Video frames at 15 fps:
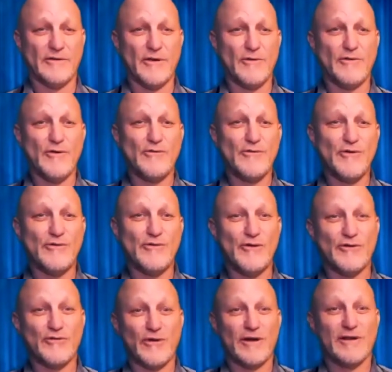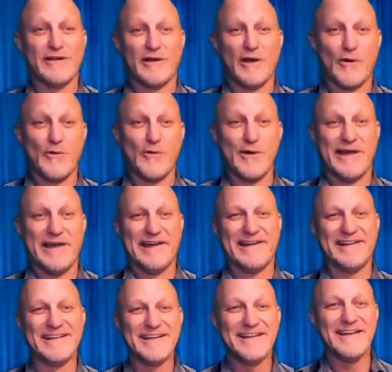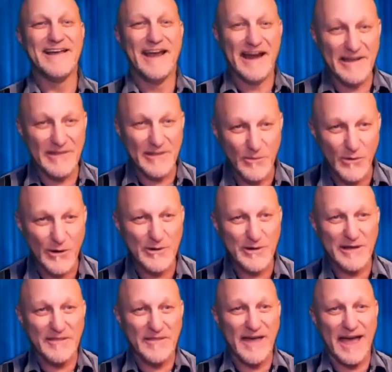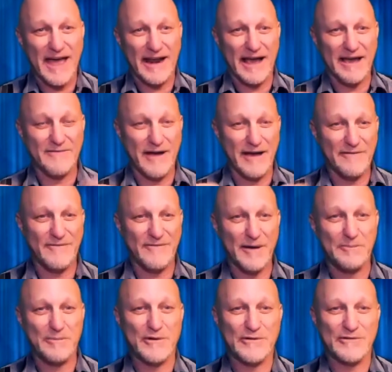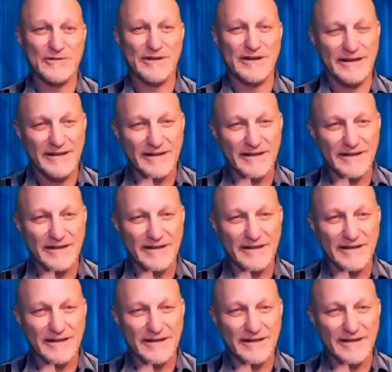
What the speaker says: You treat her like a queen, and the more you get that, I've found personally,